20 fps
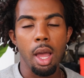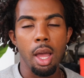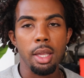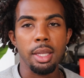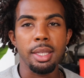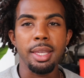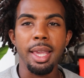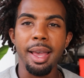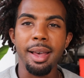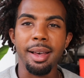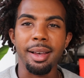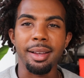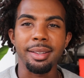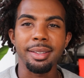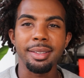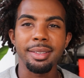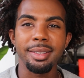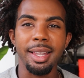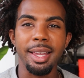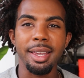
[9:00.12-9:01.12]

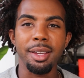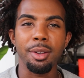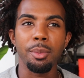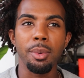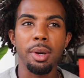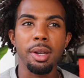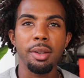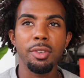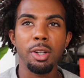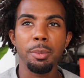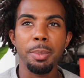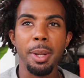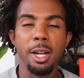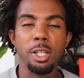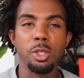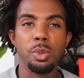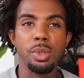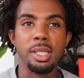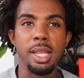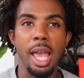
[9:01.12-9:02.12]
yeah, like one of your
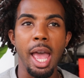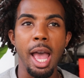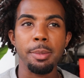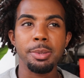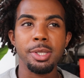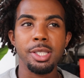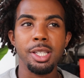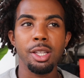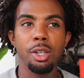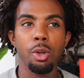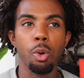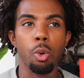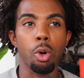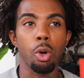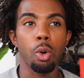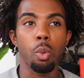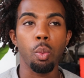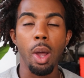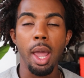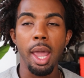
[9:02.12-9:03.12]
parents was absent
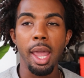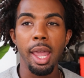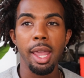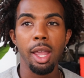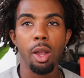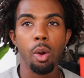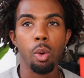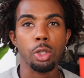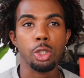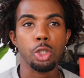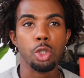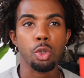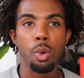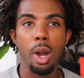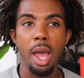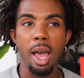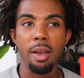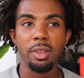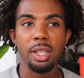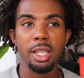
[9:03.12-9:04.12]
or away or
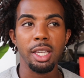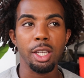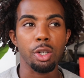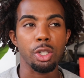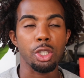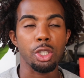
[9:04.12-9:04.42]
traveling or